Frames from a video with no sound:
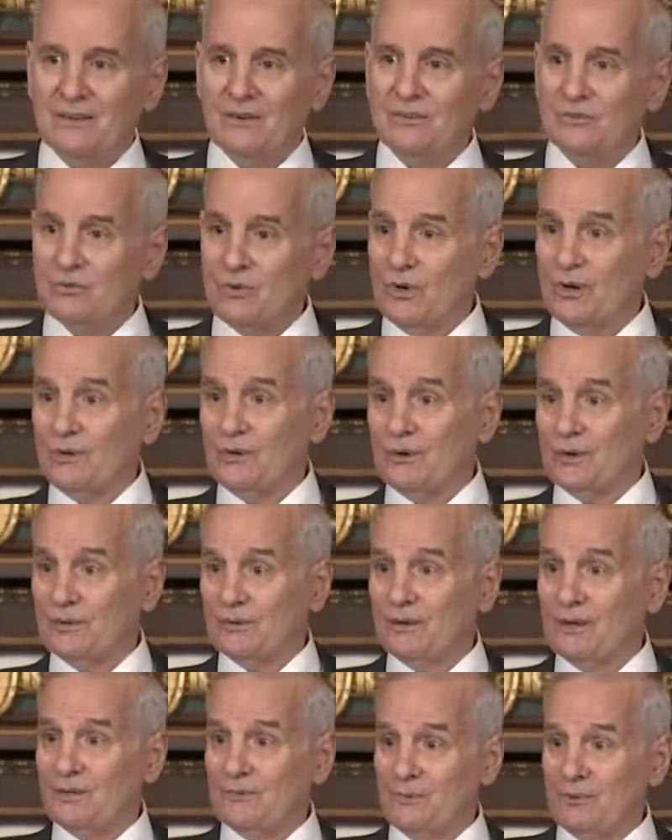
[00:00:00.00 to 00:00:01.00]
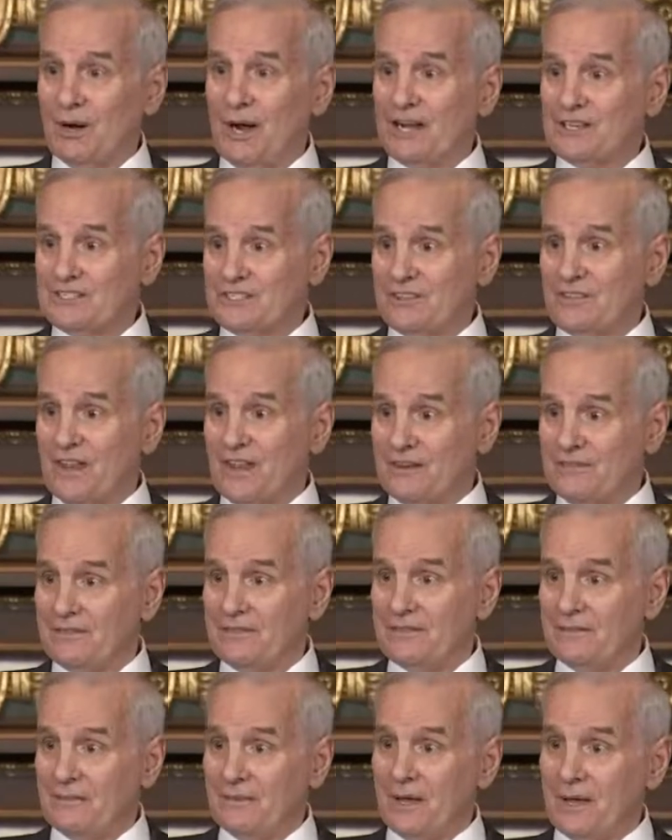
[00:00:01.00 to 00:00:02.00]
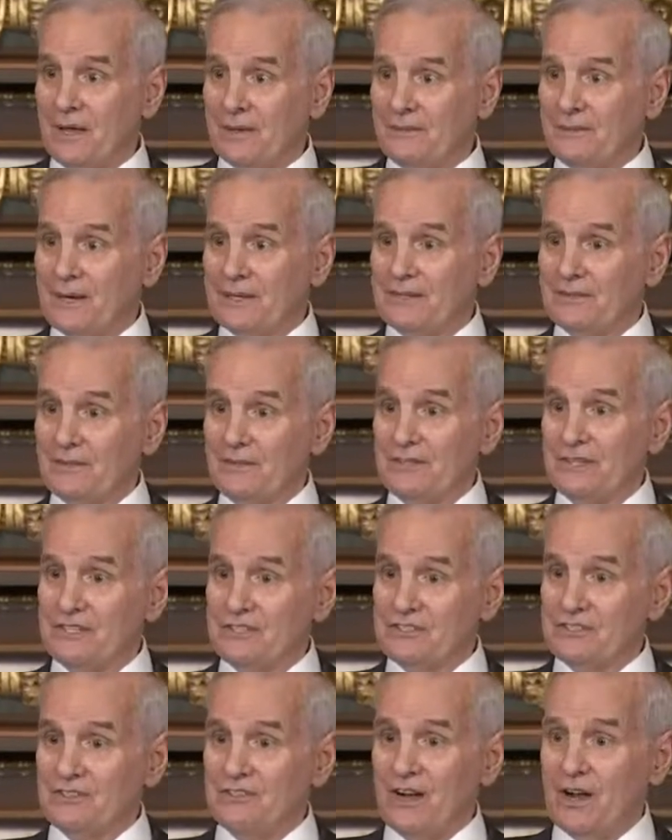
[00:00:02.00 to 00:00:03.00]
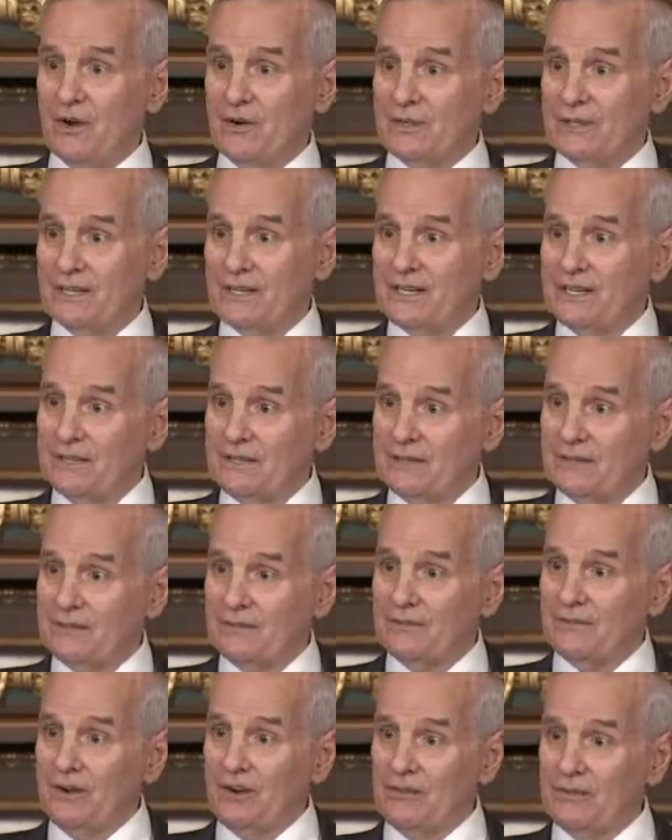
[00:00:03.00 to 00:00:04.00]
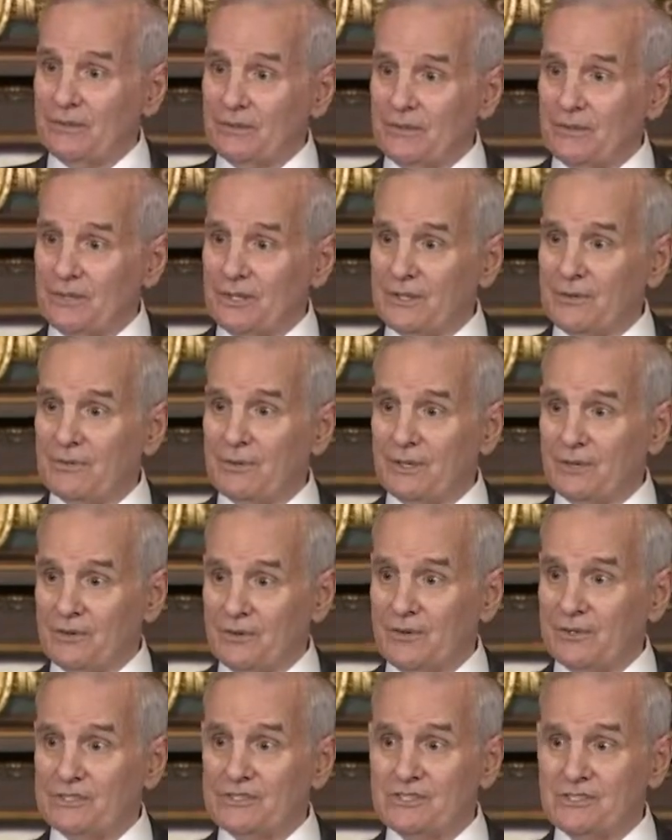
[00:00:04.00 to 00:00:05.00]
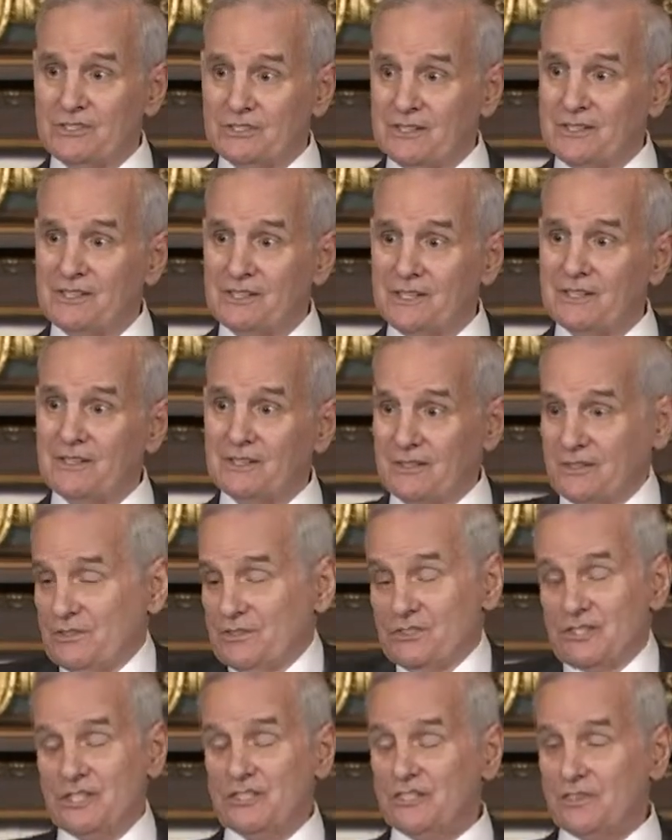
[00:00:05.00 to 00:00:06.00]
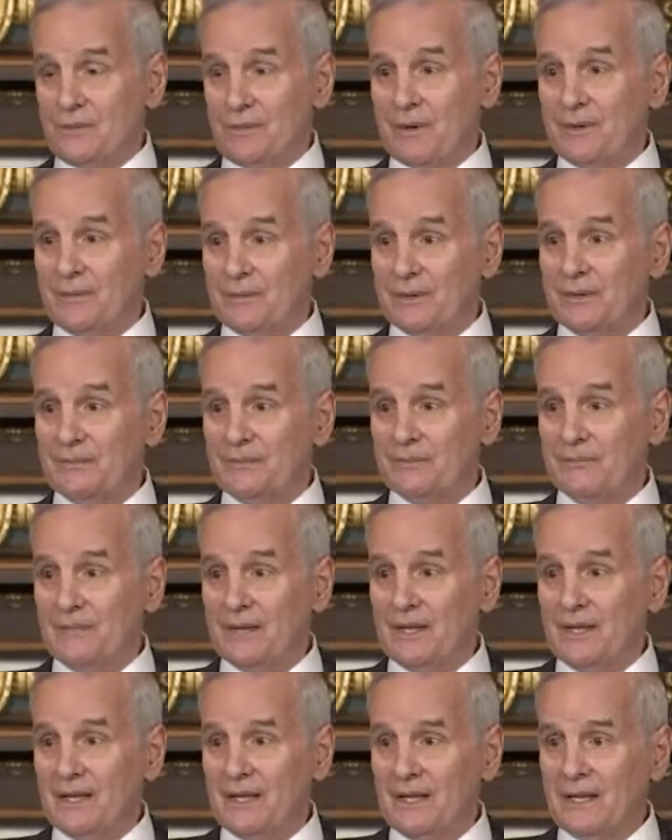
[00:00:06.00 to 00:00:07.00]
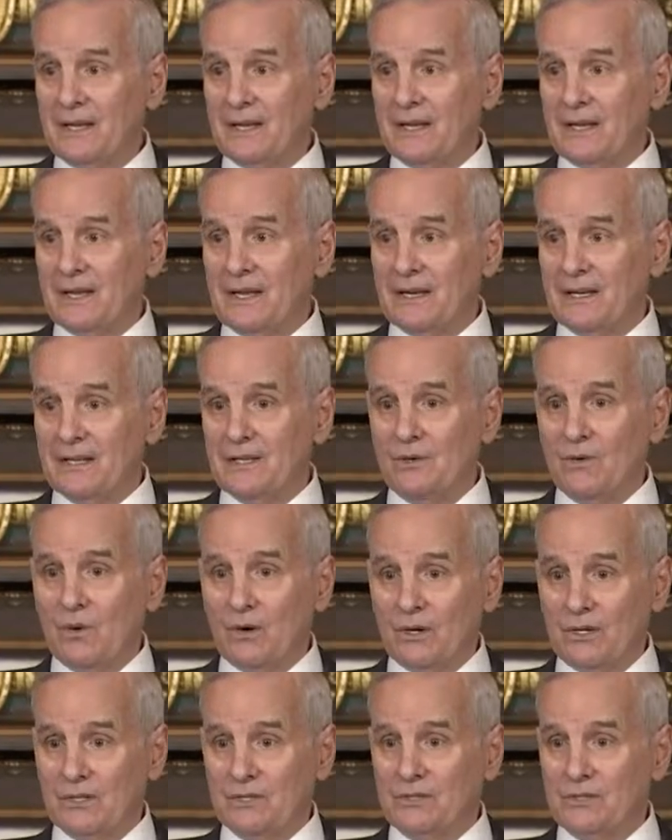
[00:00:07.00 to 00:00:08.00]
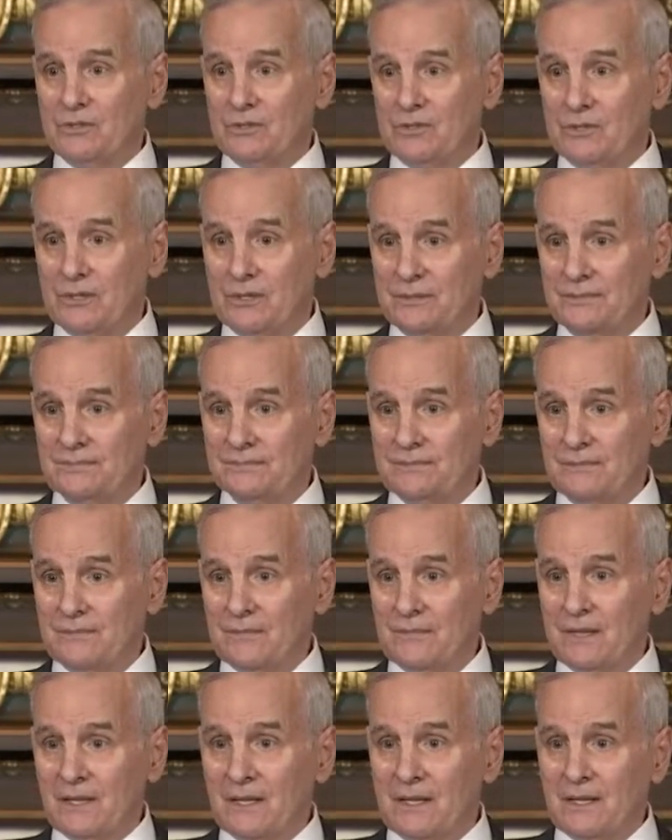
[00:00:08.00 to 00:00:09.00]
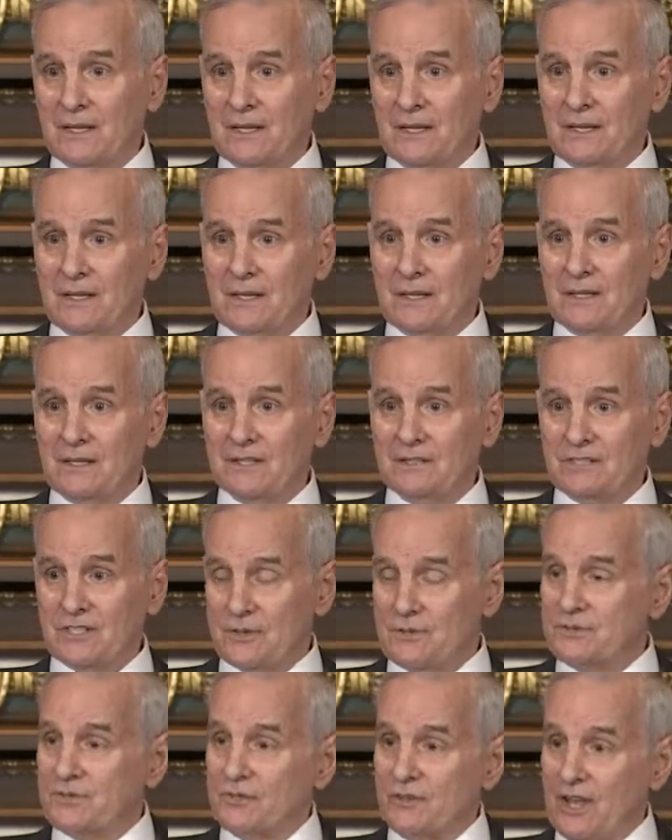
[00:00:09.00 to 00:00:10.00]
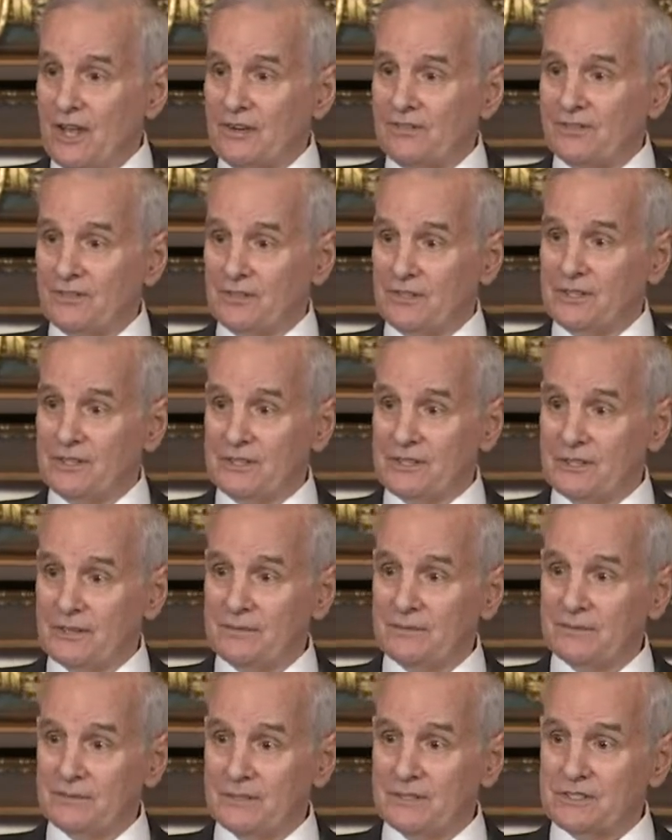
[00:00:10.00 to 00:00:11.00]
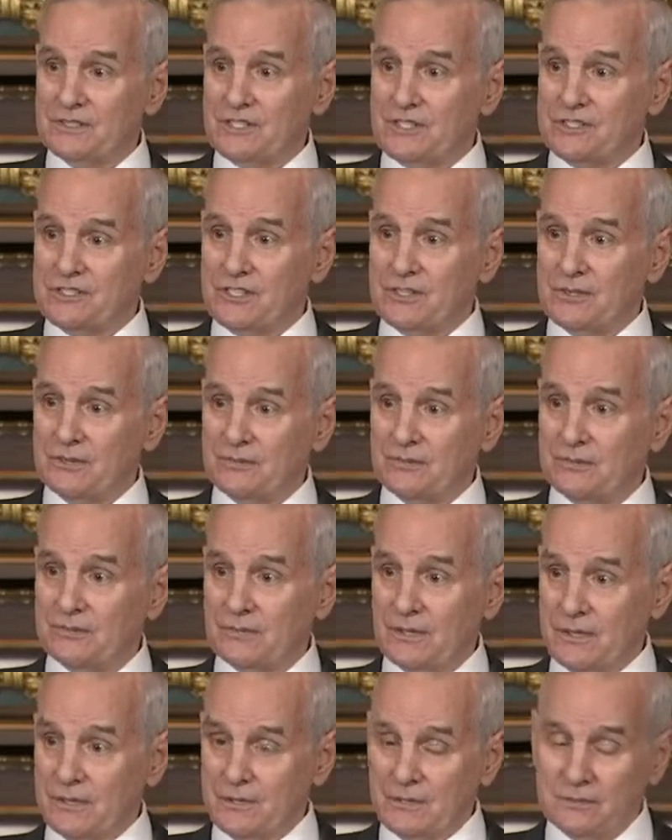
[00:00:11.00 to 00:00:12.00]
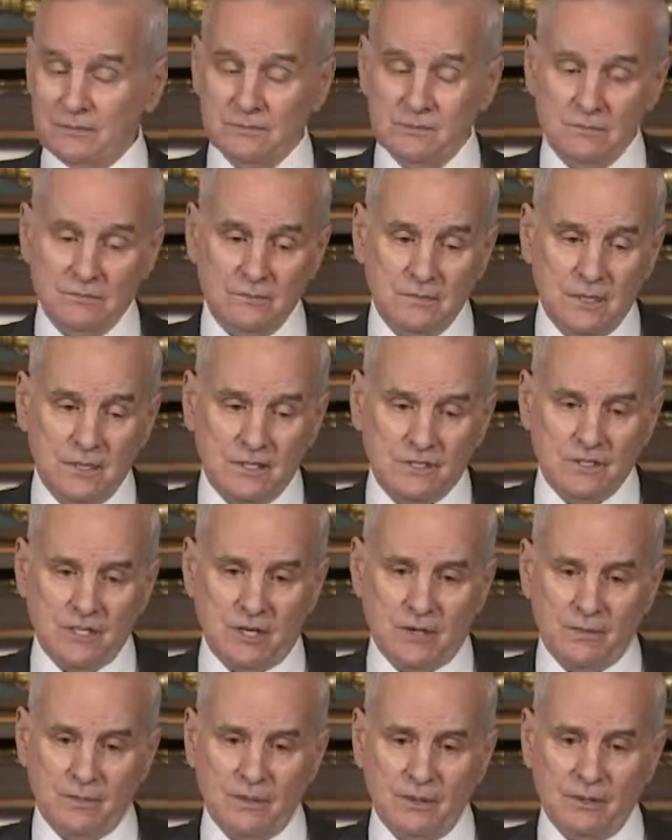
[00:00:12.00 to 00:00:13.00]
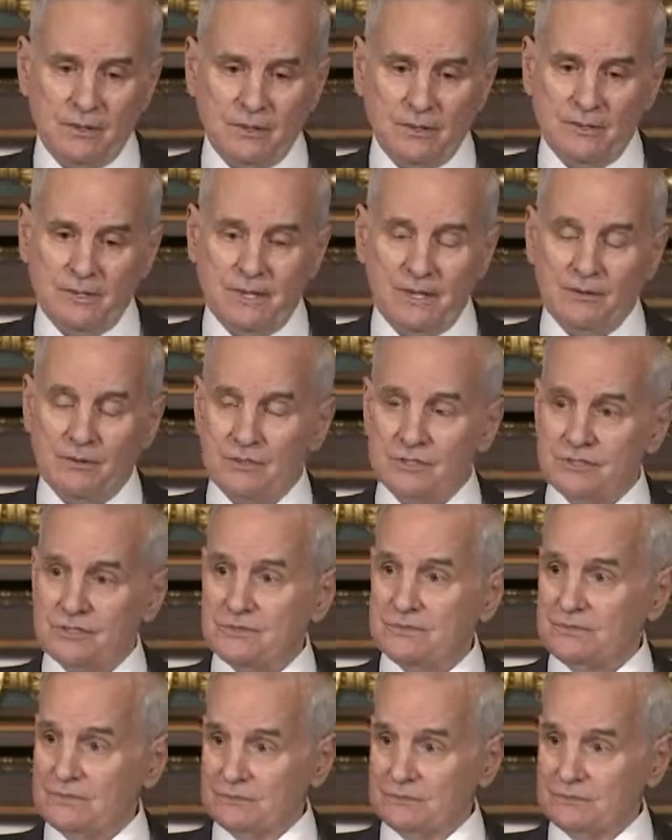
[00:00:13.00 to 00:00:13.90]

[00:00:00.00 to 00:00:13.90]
We were apprised of that. I'm not disavowing any involvement with it, but it was his amendment, and he wanted to substitute that for the existing Senate bill, and that was